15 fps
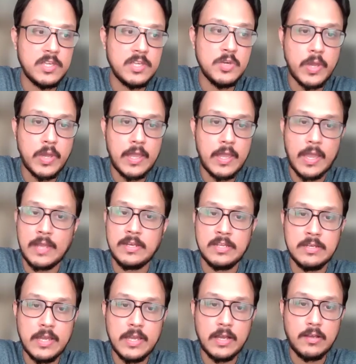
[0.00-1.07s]
UK and
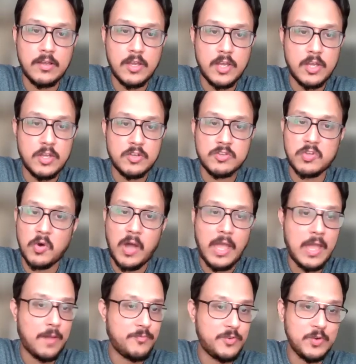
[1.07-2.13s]
India. So I
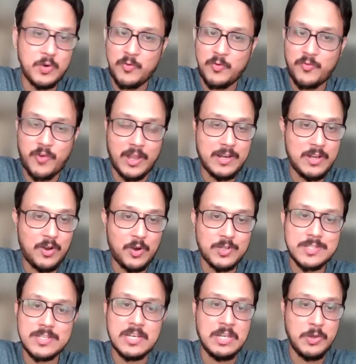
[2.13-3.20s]
have to find a
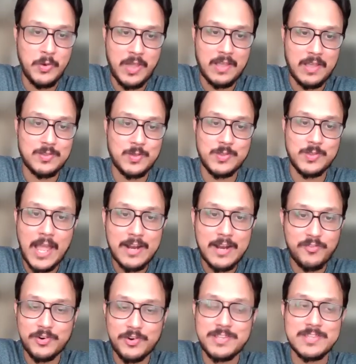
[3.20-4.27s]
host in UK. So that
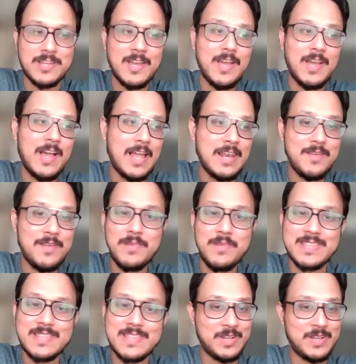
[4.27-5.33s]
first
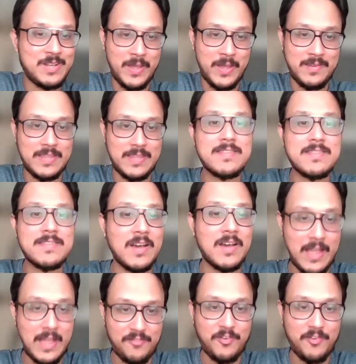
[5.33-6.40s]
limits the domain. That's an
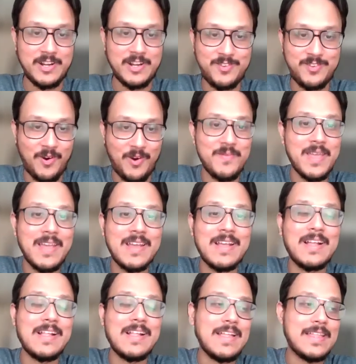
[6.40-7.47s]
advantage for me.
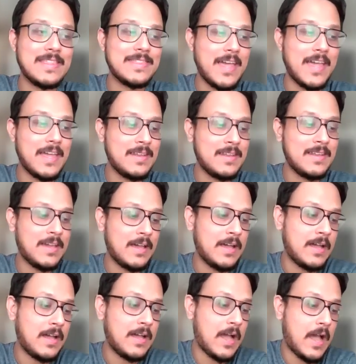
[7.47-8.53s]
Then
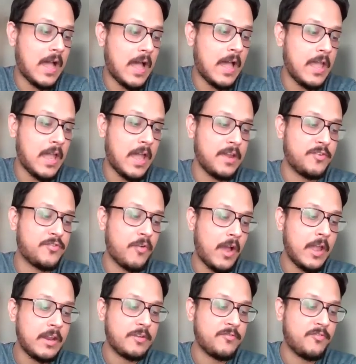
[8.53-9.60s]
I
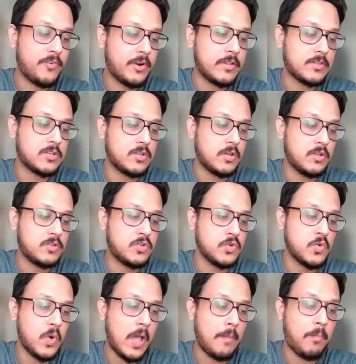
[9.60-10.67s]
tried first
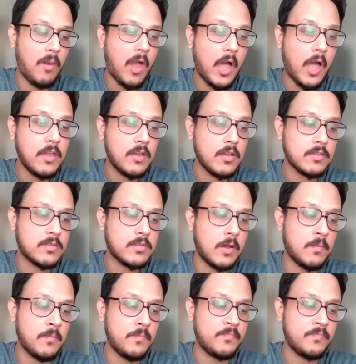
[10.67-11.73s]
to apply
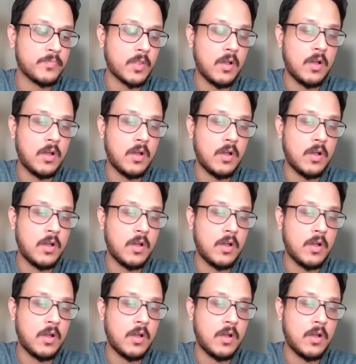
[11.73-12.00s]
some